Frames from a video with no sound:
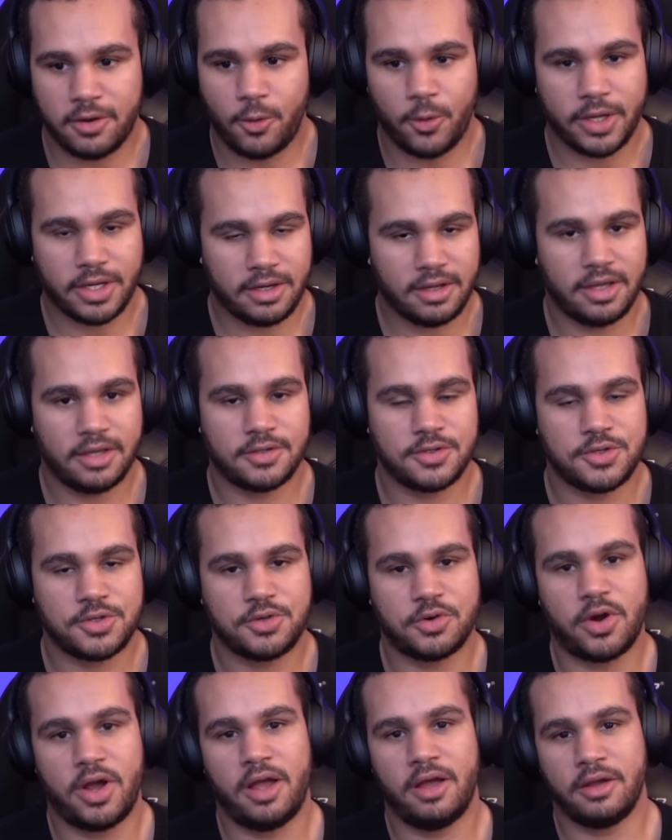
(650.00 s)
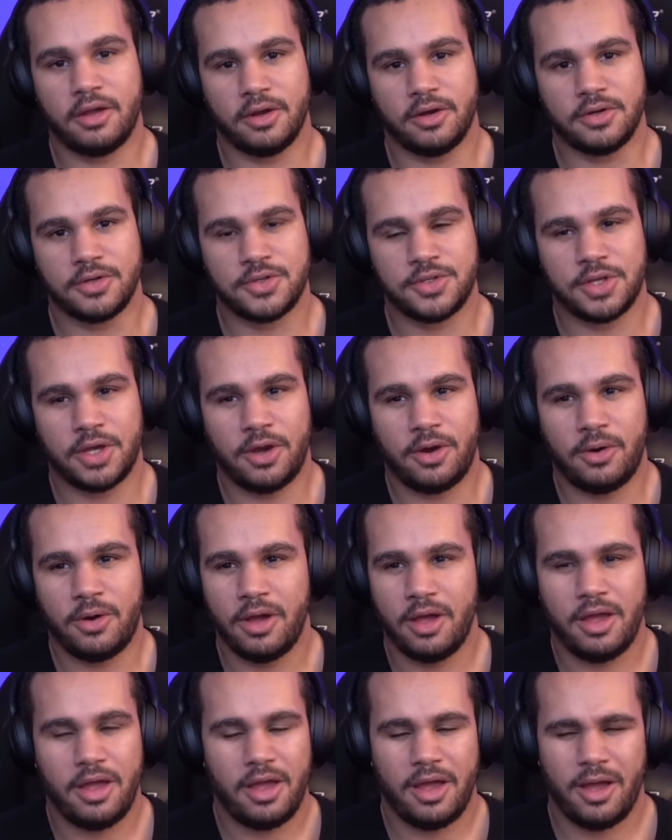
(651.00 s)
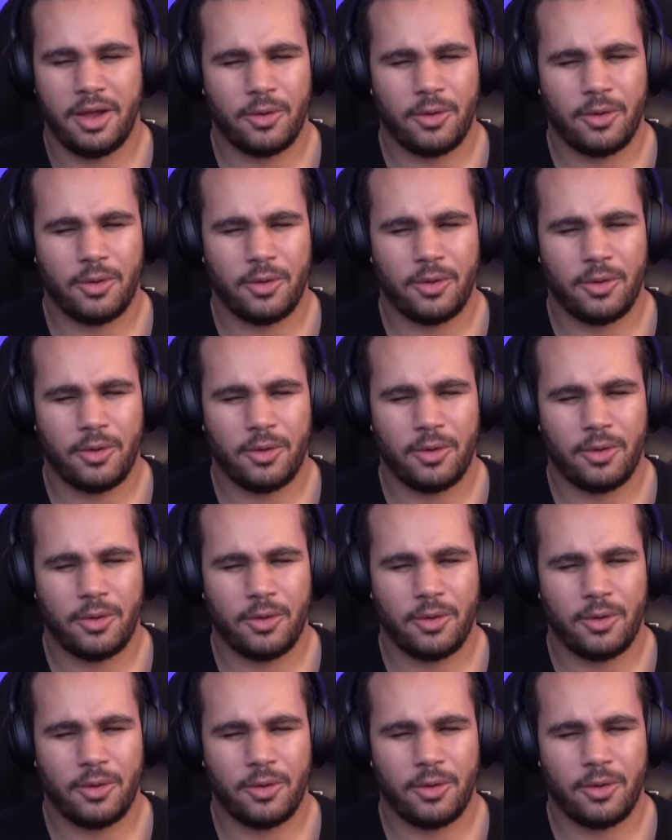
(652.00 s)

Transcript: you're going to get stronger. So